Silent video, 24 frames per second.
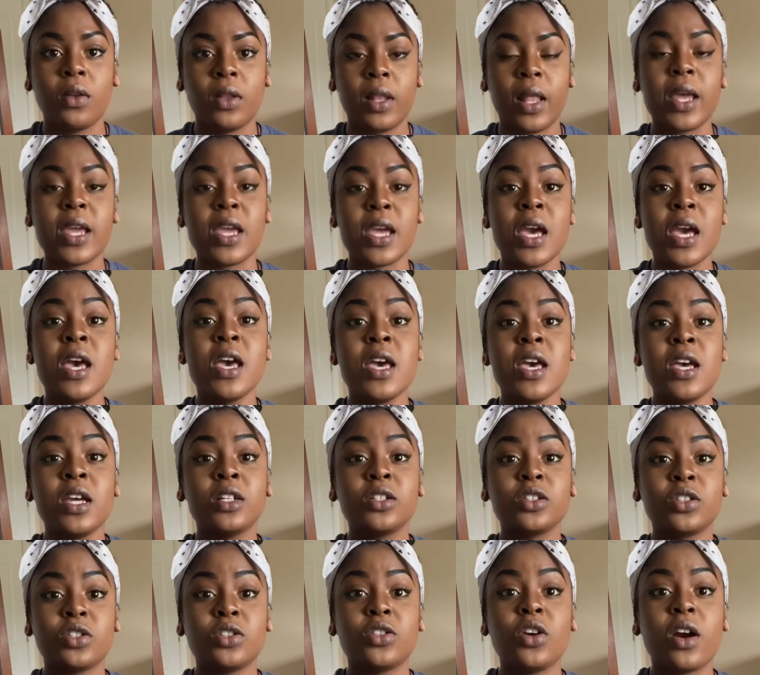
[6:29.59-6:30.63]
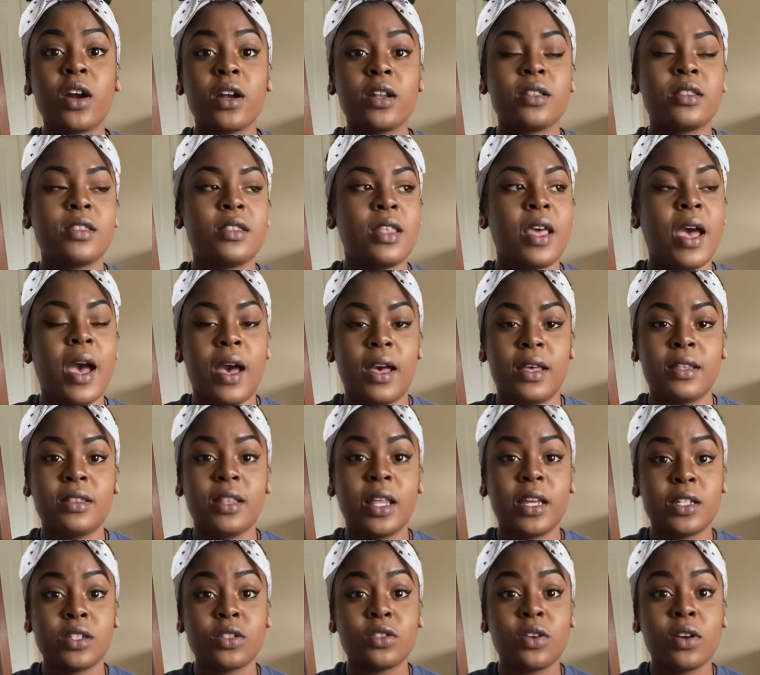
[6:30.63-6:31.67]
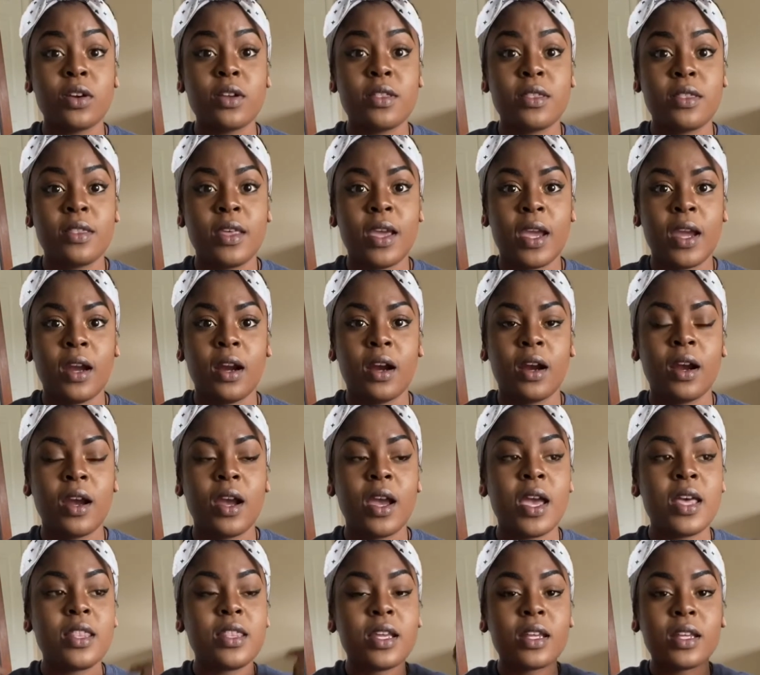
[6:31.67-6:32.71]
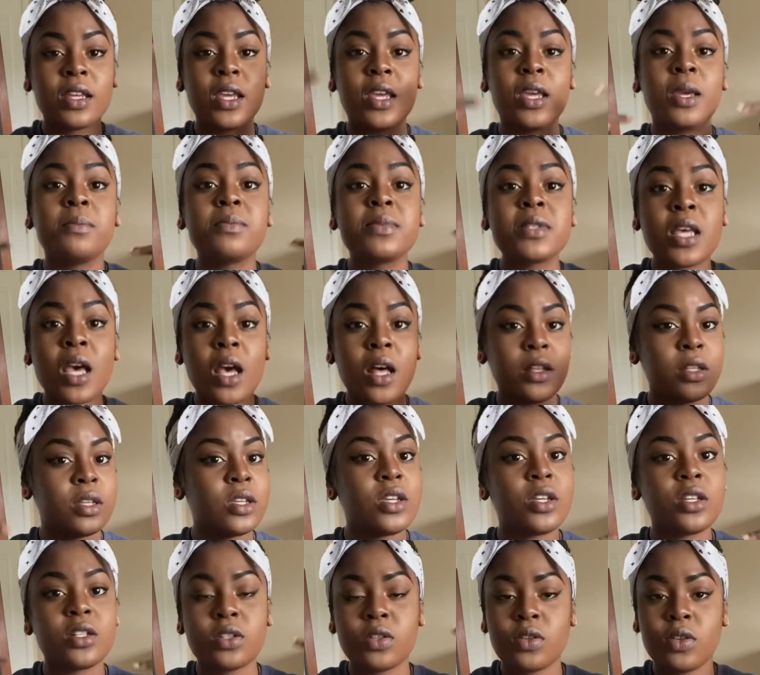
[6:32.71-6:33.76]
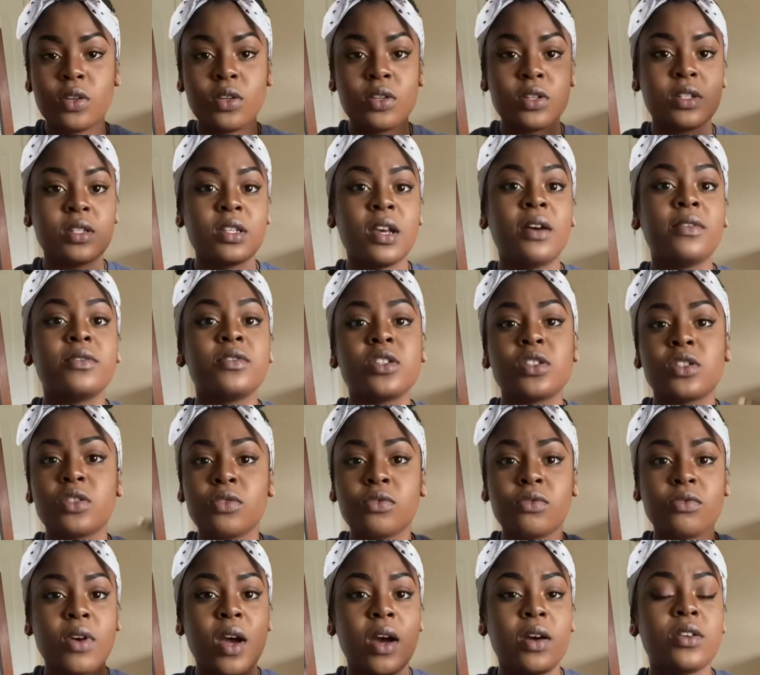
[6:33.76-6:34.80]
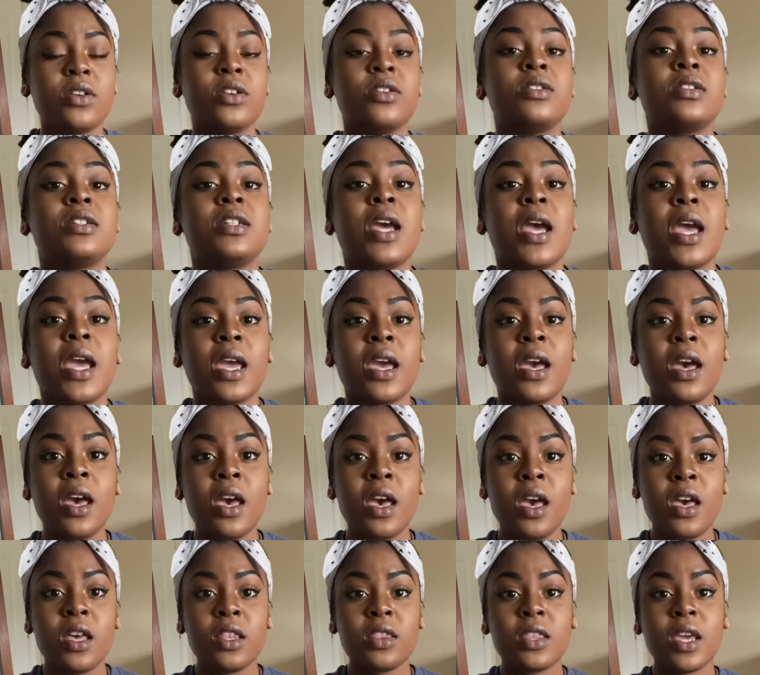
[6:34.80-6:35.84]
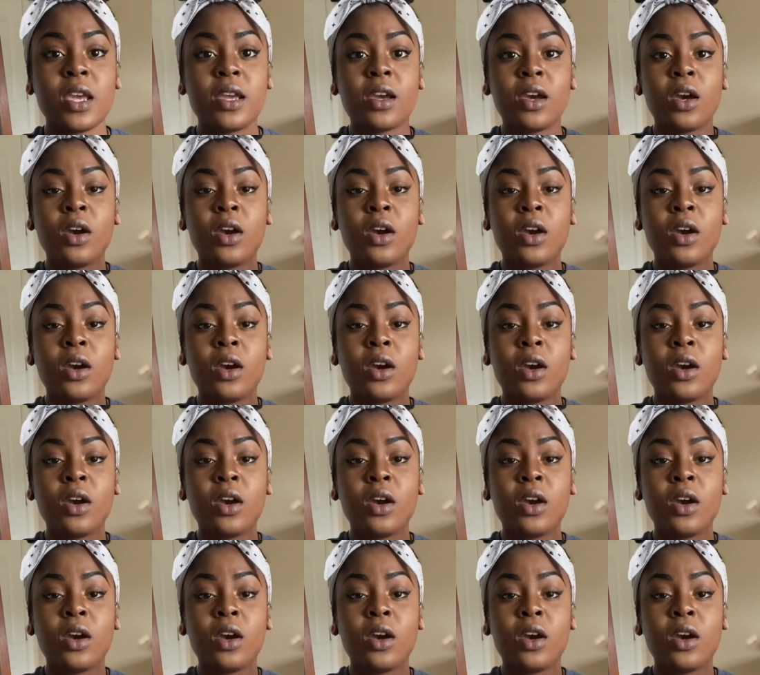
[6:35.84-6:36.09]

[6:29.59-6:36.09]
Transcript: Like start that, like start there, and then keep telling it to yourself just throughout your day. Think